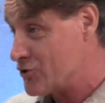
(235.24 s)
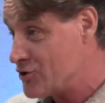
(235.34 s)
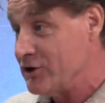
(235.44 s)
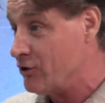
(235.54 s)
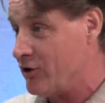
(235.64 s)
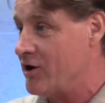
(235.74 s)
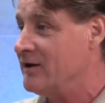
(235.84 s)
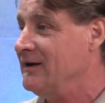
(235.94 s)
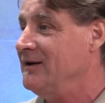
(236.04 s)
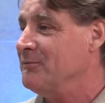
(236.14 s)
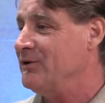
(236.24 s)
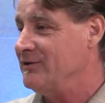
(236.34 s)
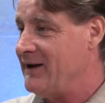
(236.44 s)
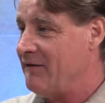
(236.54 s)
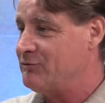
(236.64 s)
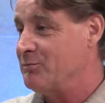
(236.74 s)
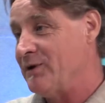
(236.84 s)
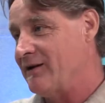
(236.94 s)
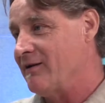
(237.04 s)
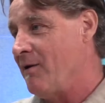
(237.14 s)
still hurt, but you have to
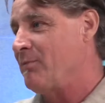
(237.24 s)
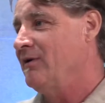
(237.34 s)
pick it up.